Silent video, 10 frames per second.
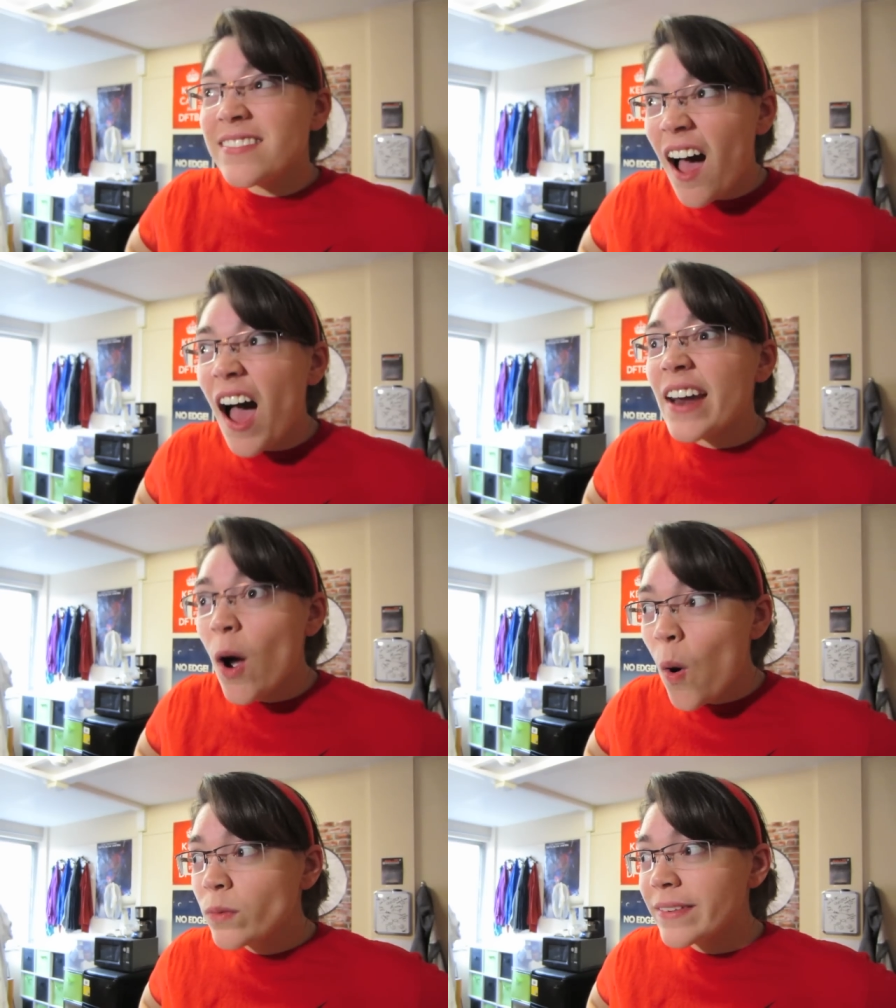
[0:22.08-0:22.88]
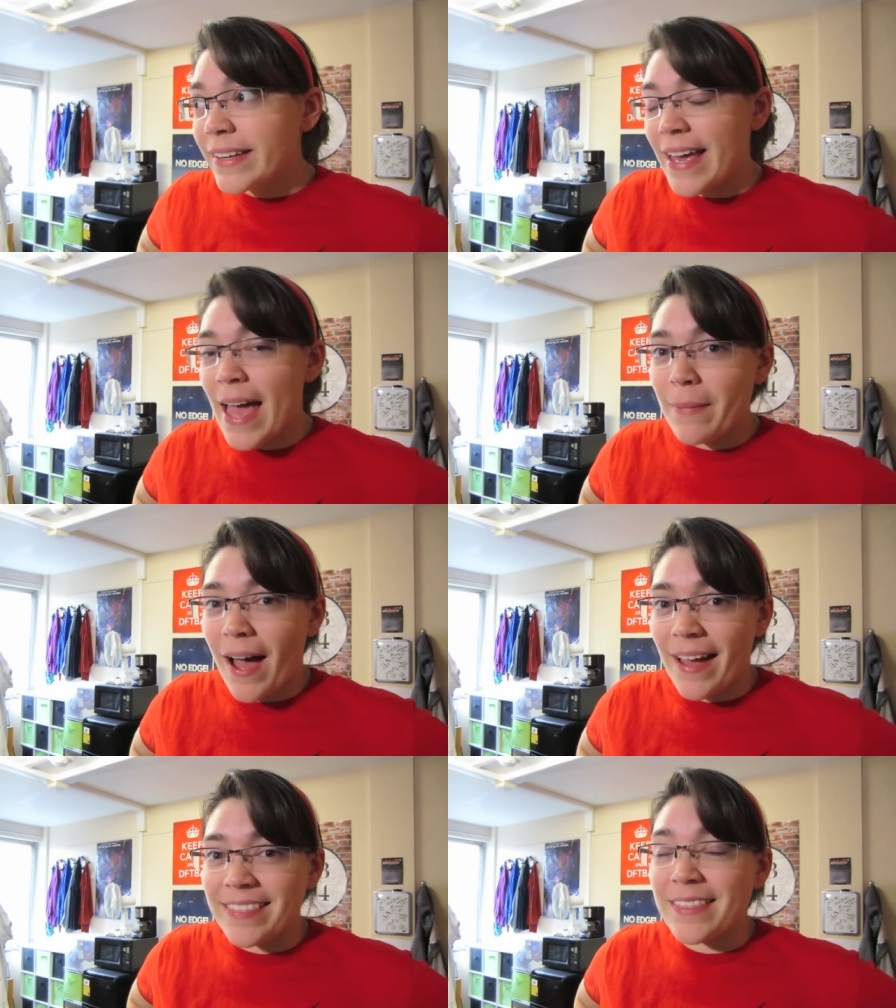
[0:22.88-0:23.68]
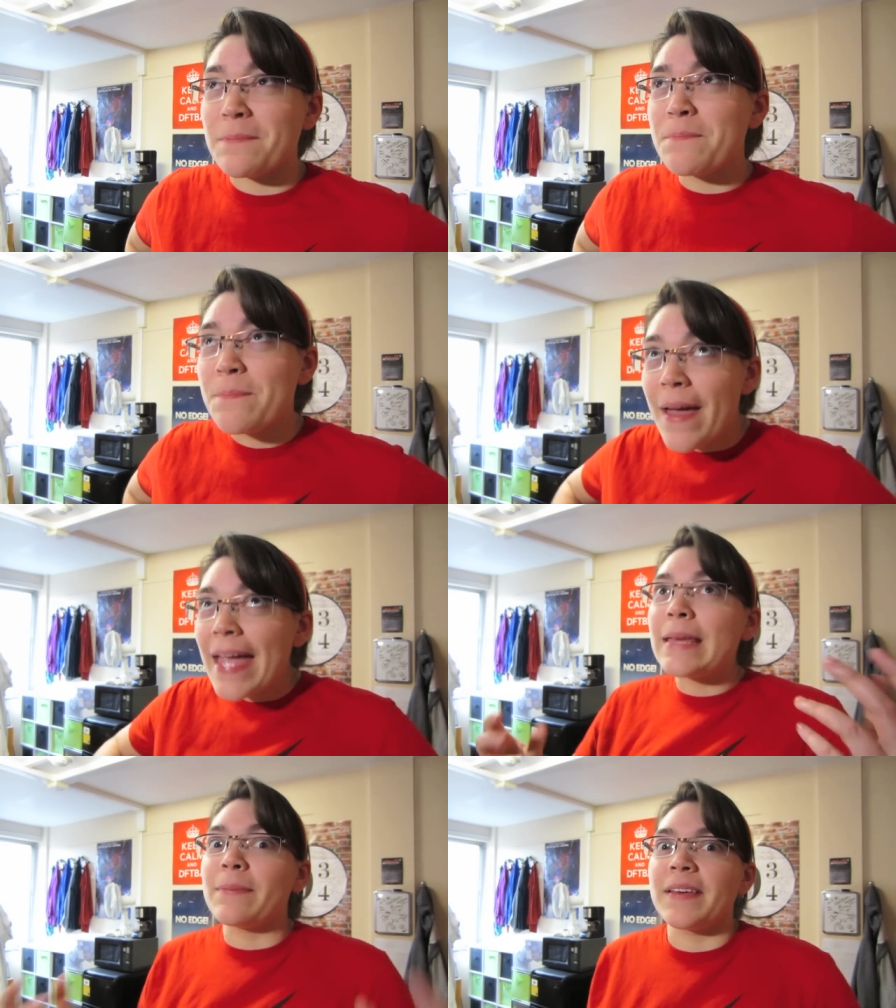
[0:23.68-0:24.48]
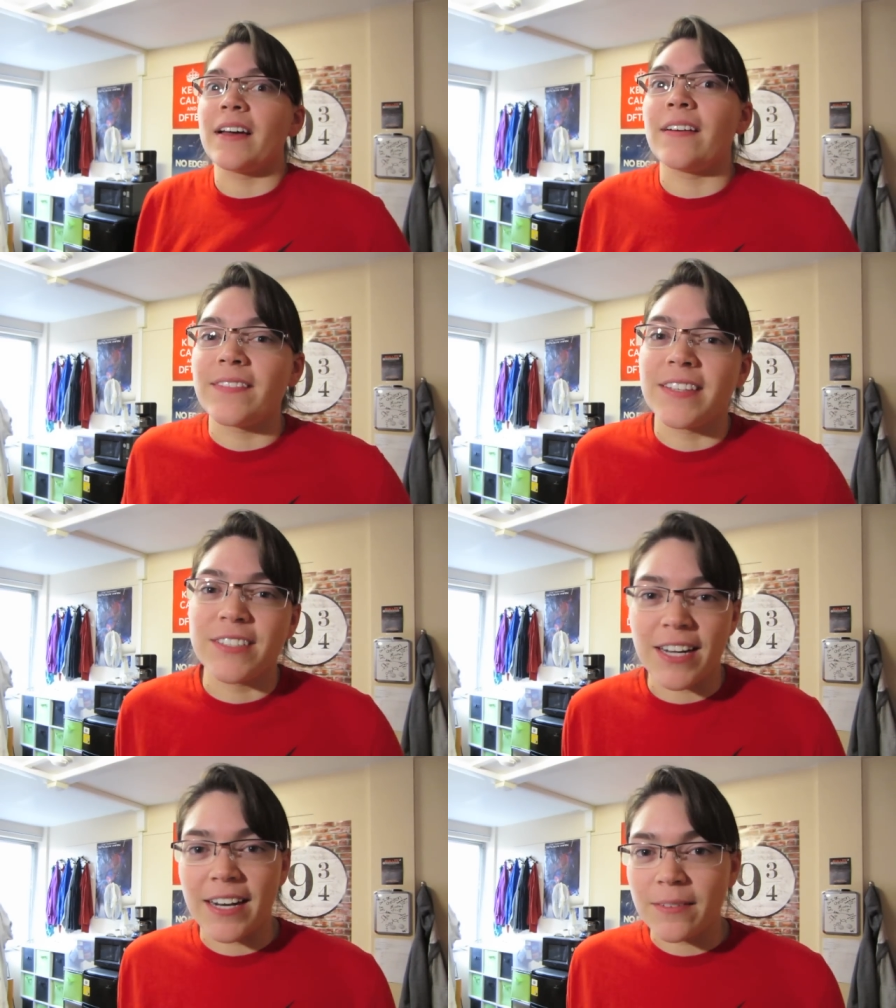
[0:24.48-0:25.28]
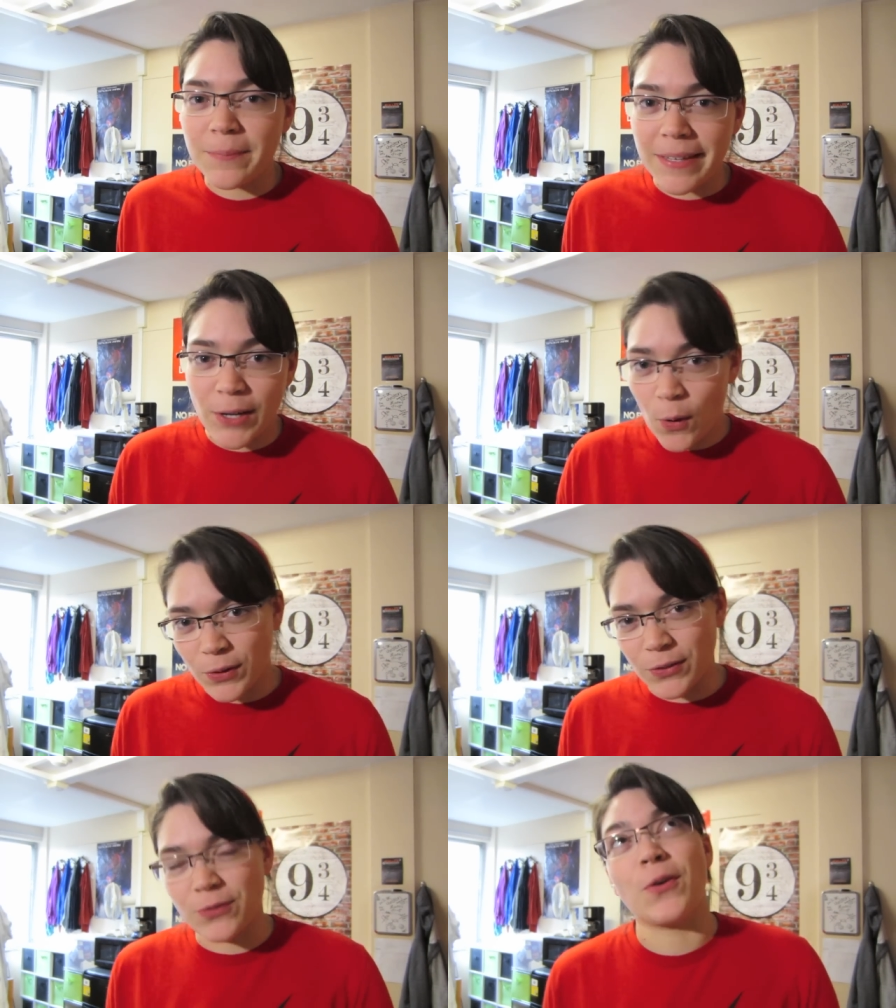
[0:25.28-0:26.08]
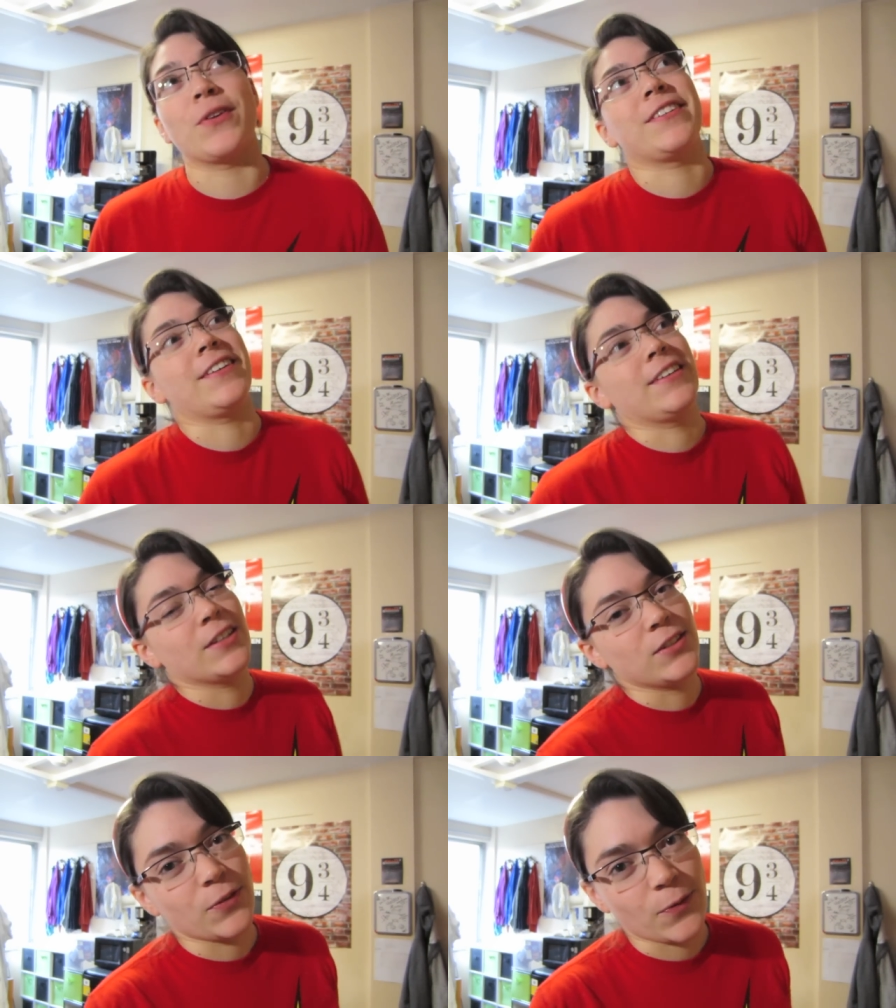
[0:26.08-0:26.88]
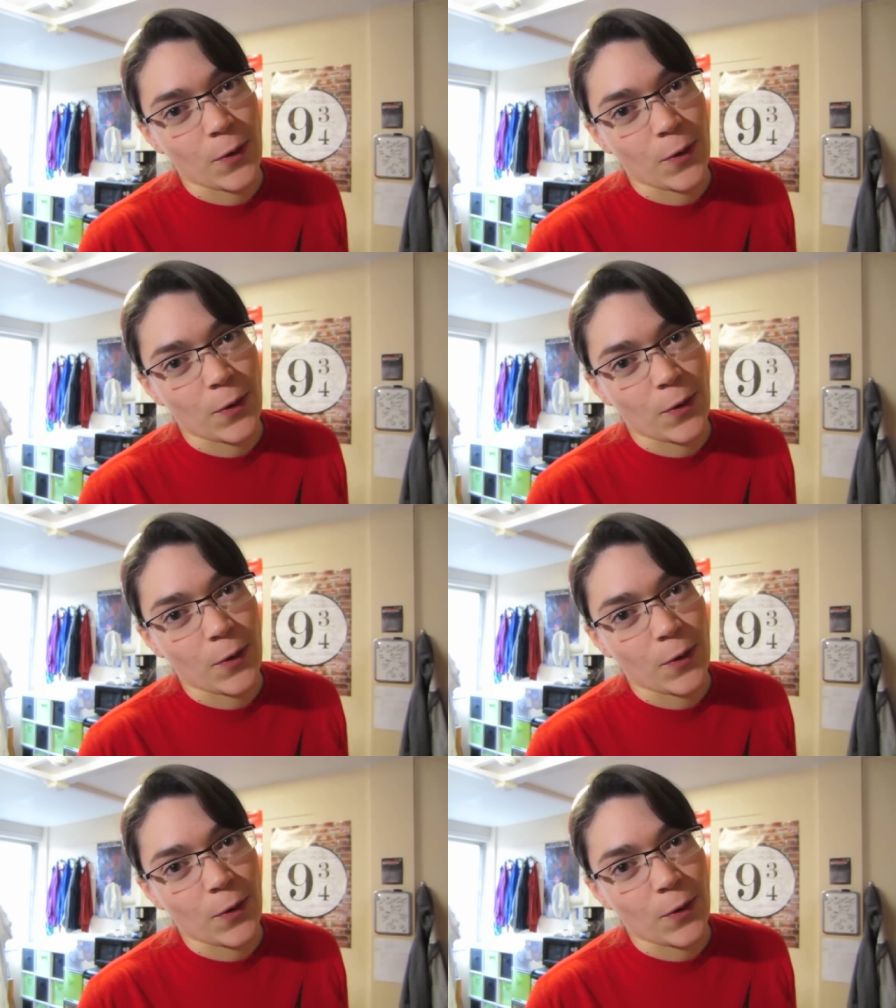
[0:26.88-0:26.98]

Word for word: Not only am I the baby of the channel, being only 14 years of